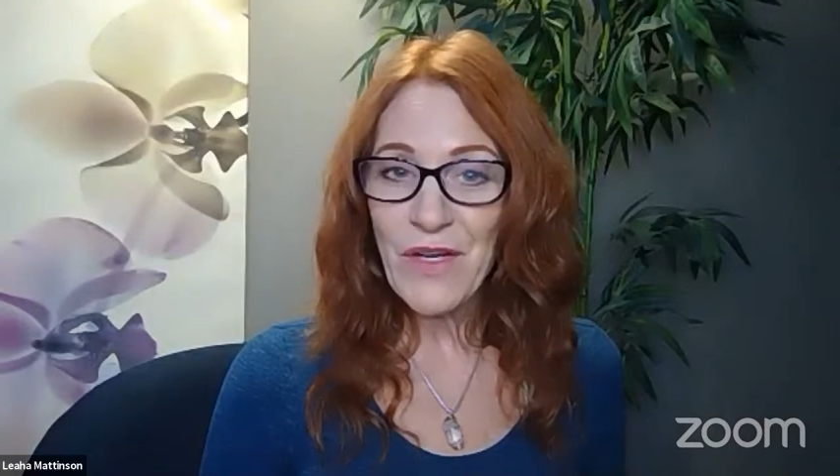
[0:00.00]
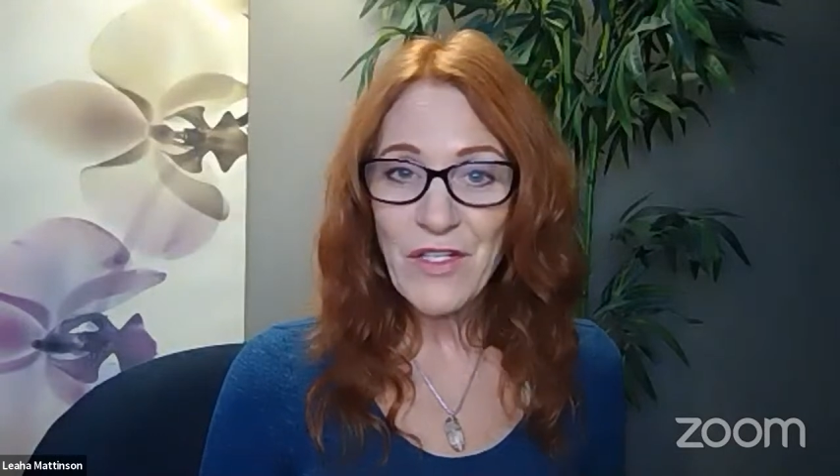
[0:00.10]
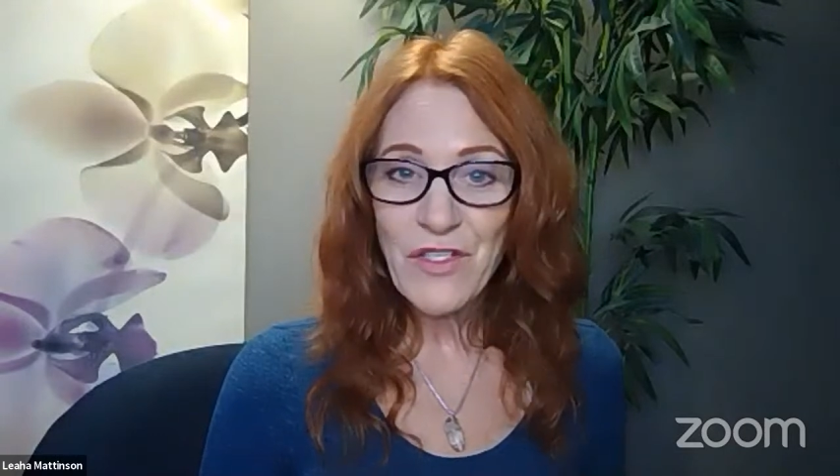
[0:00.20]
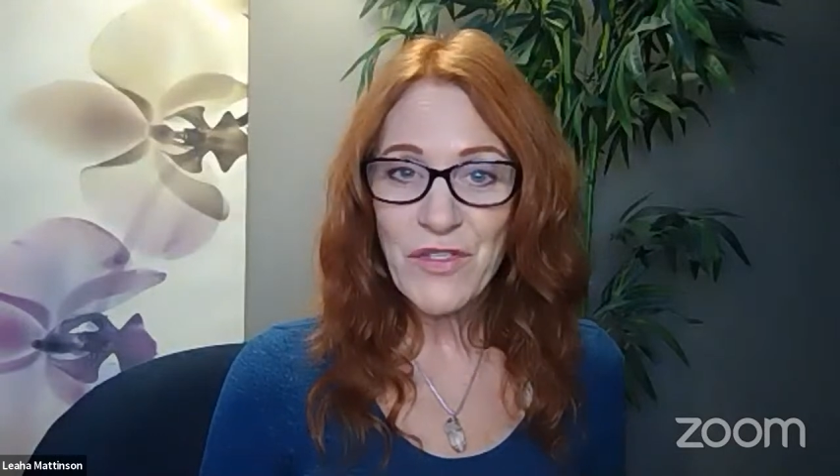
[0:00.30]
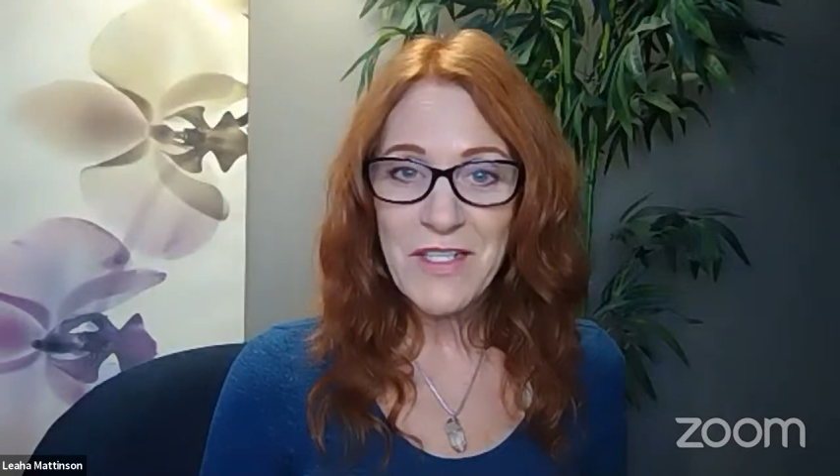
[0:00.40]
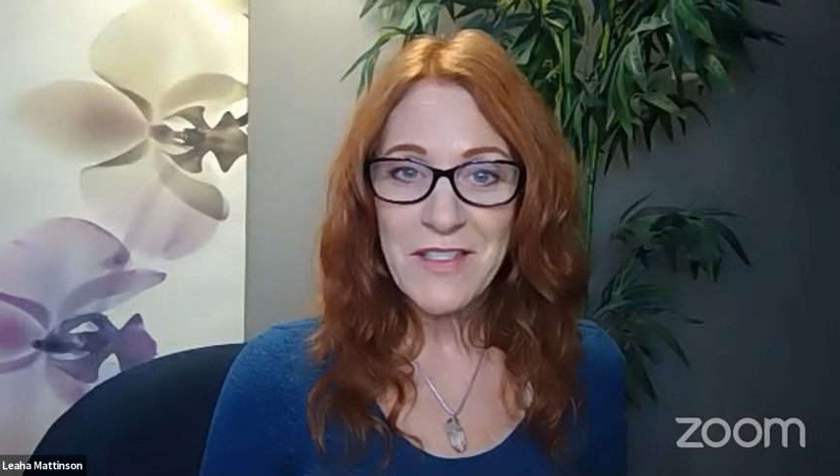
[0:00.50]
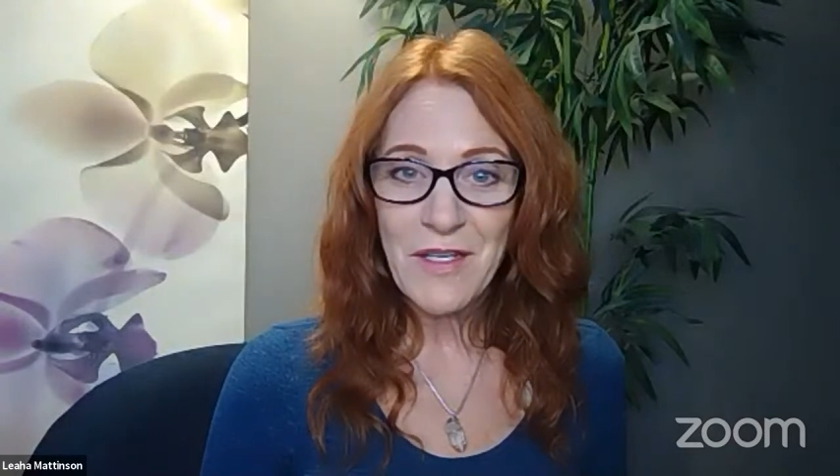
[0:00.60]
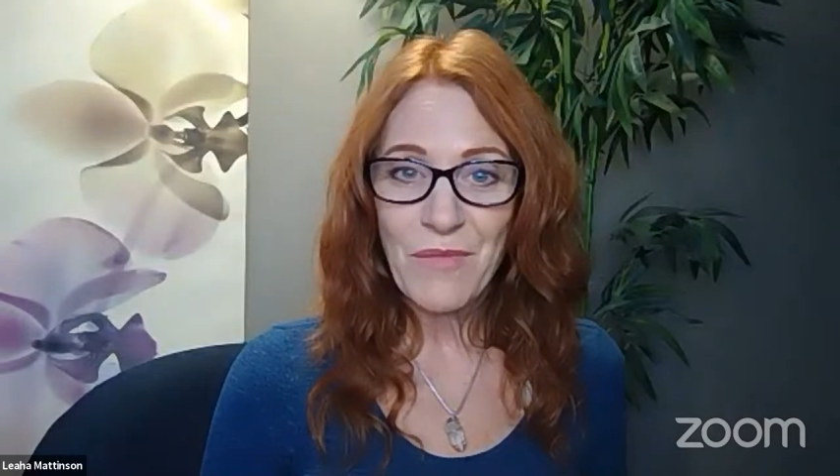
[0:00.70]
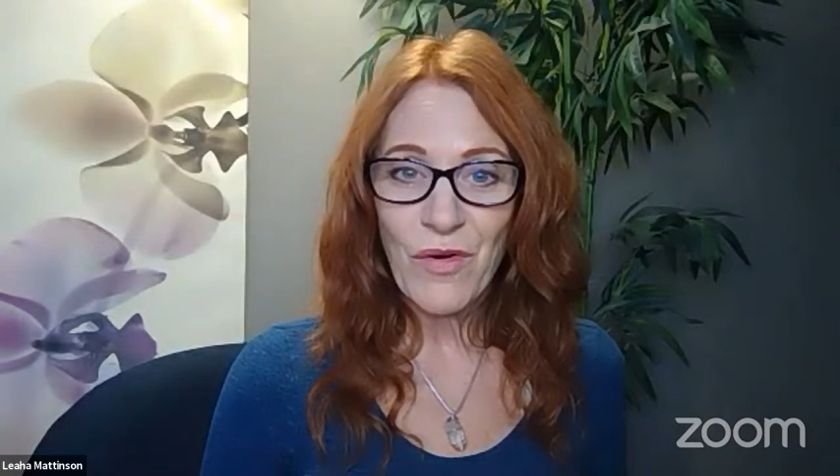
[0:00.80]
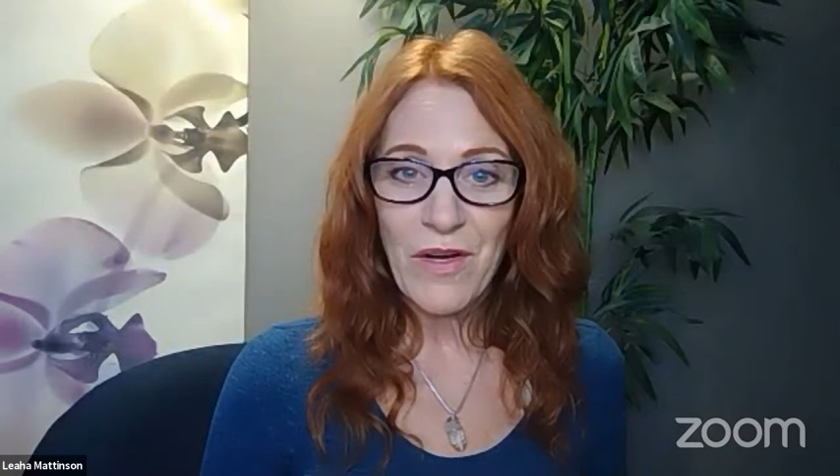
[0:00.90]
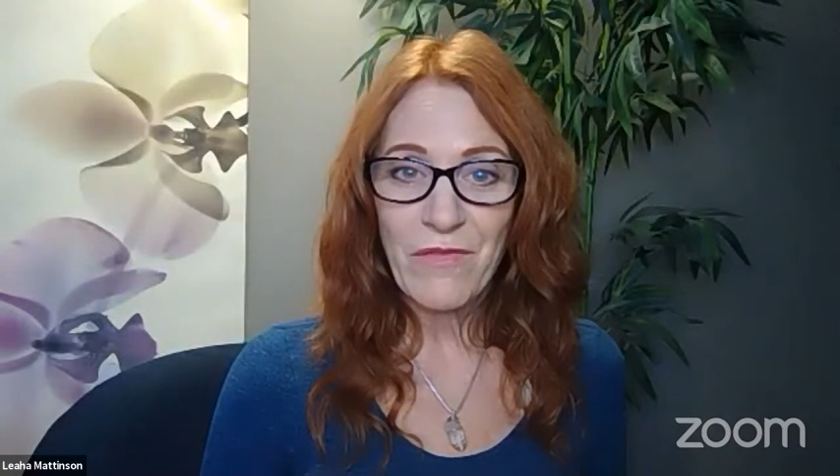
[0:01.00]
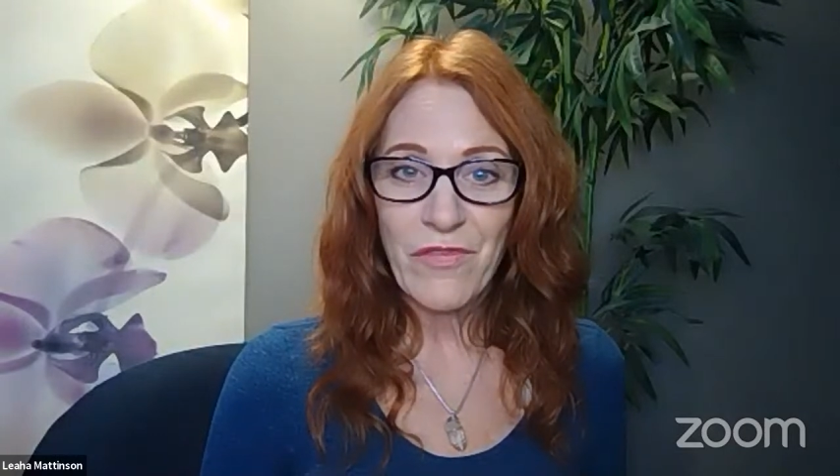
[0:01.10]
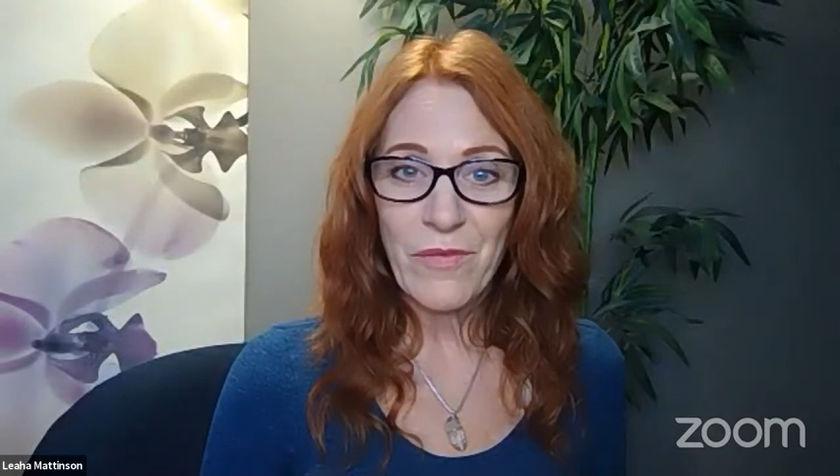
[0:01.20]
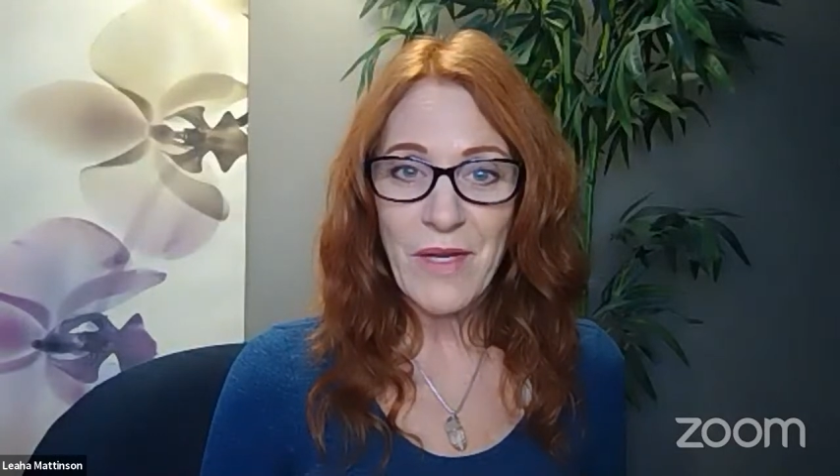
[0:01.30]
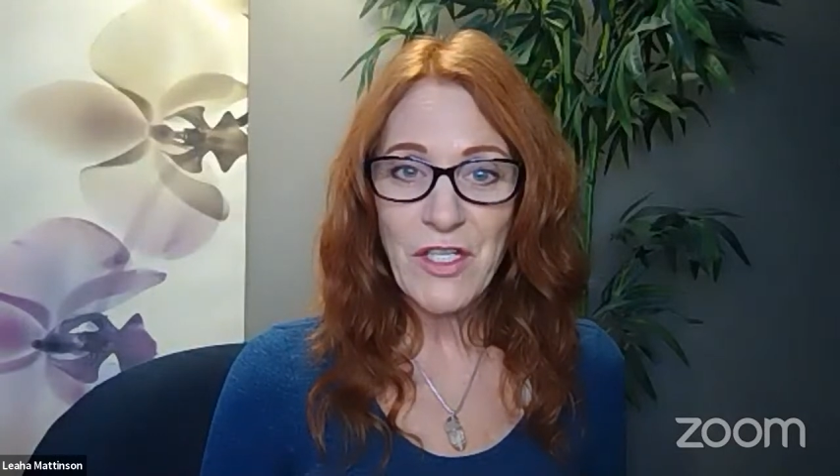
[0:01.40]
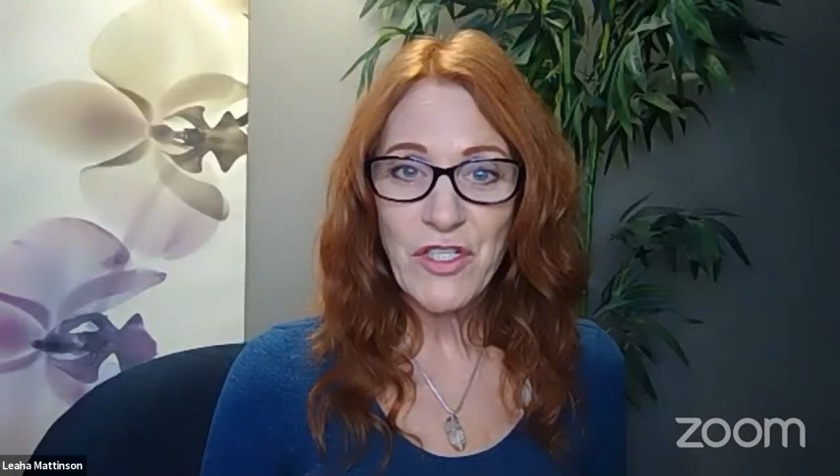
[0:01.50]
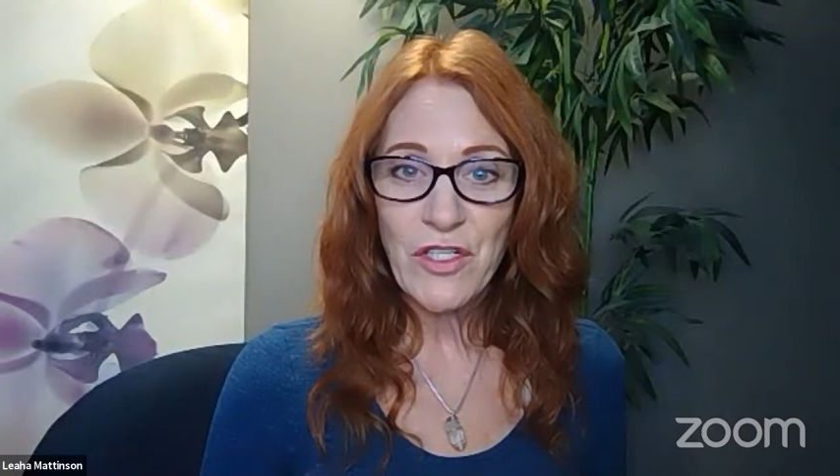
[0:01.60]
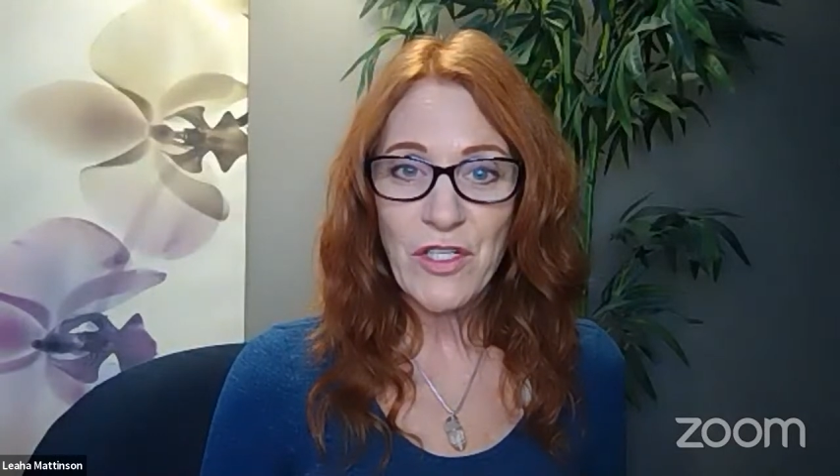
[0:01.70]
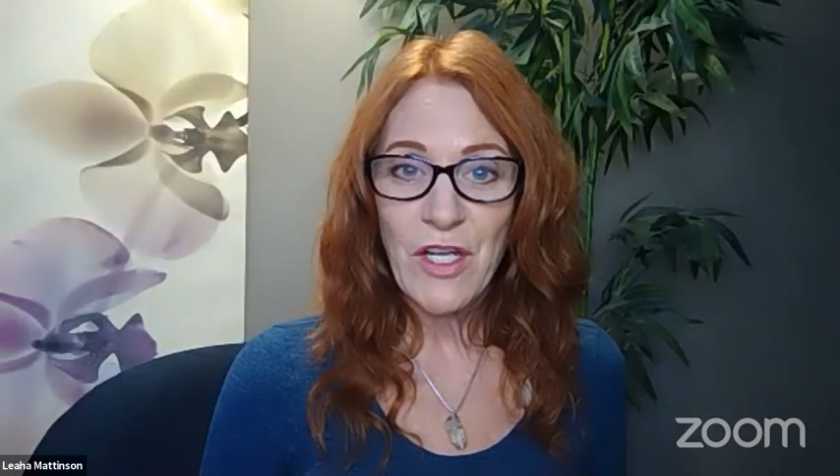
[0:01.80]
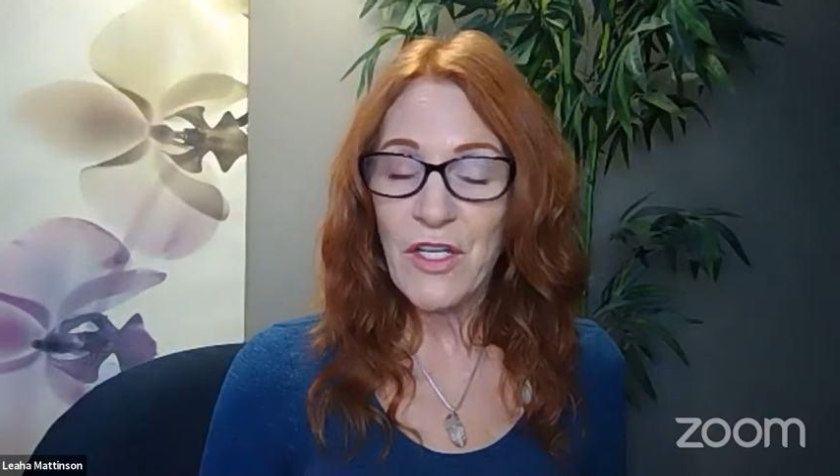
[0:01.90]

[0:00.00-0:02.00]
interested in more information,